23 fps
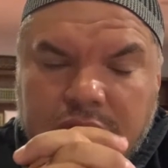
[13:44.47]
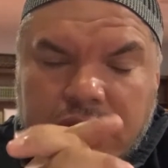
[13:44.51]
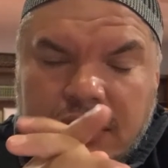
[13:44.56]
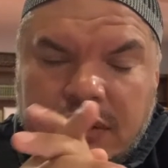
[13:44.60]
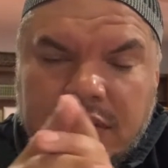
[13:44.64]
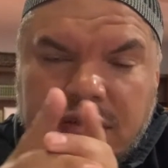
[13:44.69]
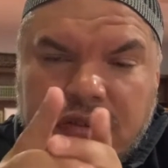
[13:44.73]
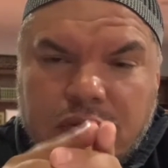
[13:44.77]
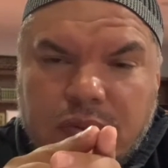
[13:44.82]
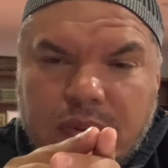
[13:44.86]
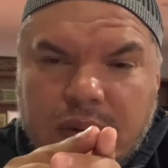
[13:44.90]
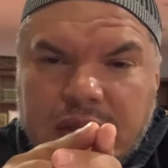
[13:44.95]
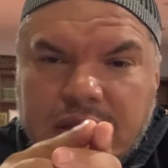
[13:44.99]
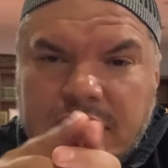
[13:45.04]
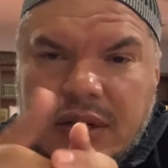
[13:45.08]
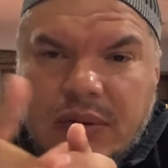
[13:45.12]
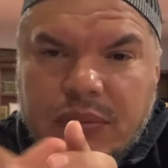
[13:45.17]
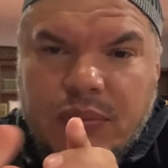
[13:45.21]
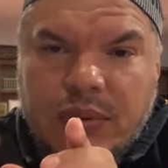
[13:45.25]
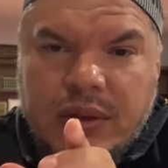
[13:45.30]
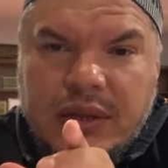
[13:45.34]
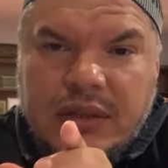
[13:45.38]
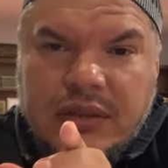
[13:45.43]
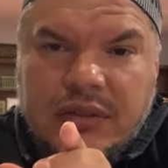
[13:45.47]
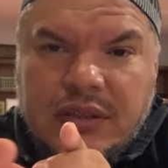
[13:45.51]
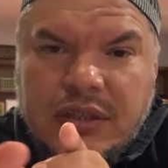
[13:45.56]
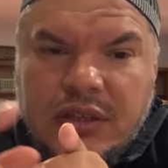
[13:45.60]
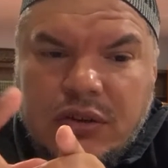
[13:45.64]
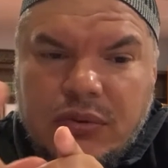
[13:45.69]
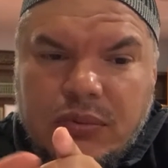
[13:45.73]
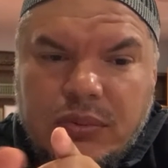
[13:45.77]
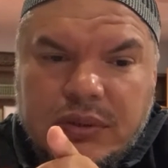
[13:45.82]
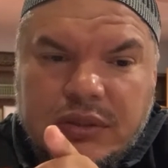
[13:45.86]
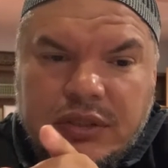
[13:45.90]
is the way that we
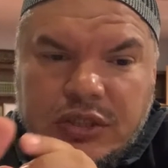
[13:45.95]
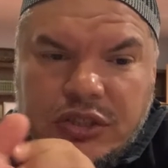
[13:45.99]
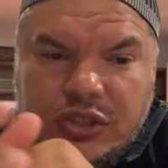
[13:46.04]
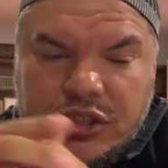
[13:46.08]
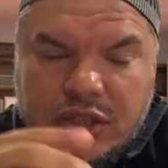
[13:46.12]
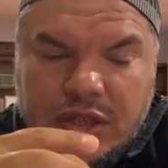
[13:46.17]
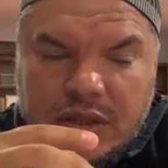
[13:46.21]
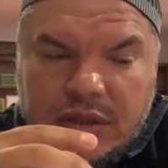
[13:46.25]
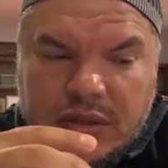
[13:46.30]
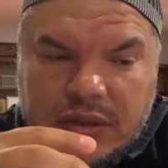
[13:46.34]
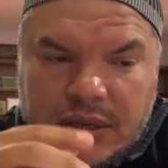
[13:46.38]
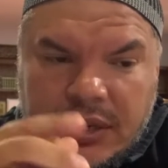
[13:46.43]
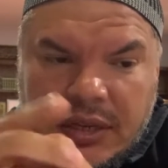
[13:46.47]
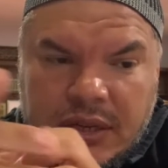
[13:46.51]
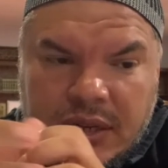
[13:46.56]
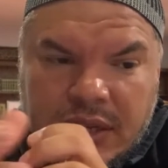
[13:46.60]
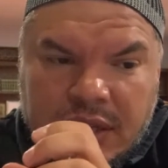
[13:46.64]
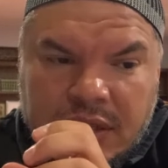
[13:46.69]
deal with each other and